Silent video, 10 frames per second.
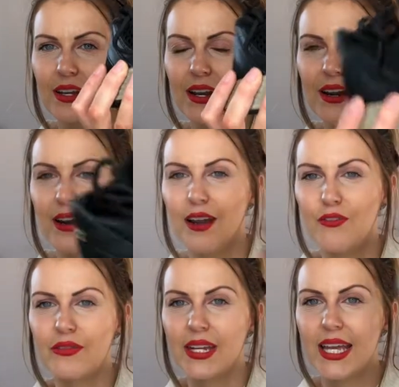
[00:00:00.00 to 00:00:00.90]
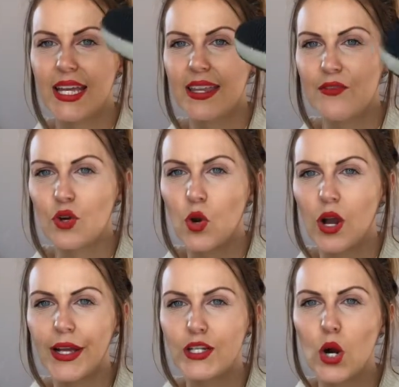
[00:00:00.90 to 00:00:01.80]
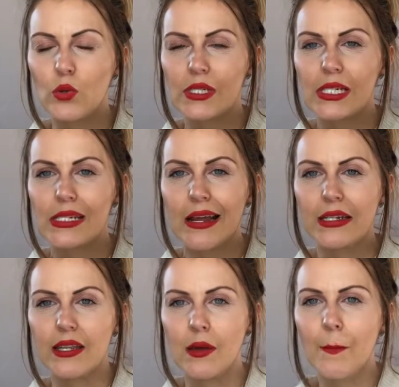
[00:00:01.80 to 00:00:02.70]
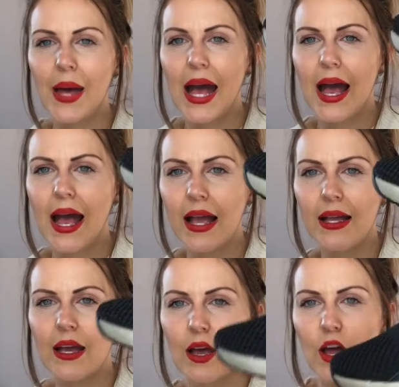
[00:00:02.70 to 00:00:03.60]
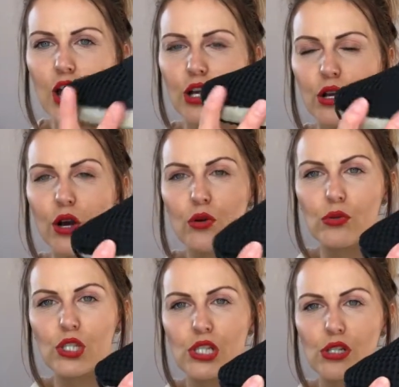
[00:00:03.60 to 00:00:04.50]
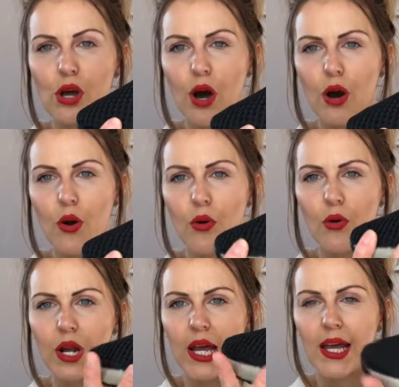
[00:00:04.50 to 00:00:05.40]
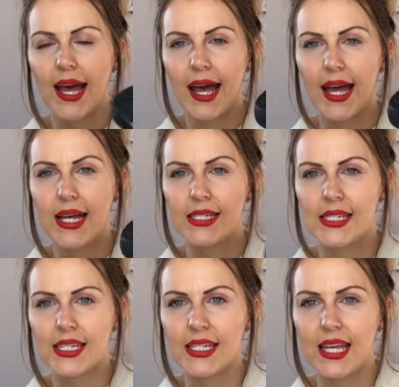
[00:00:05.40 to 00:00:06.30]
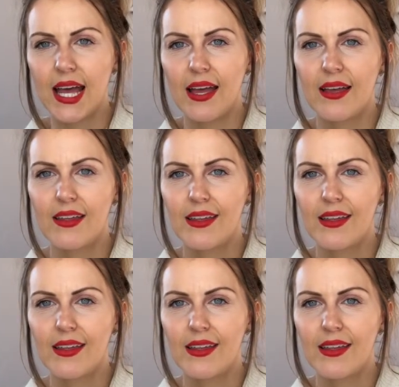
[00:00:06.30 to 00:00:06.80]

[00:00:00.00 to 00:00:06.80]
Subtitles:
Lovely. They've got like gold detailing at the back, gold sole, and yeah,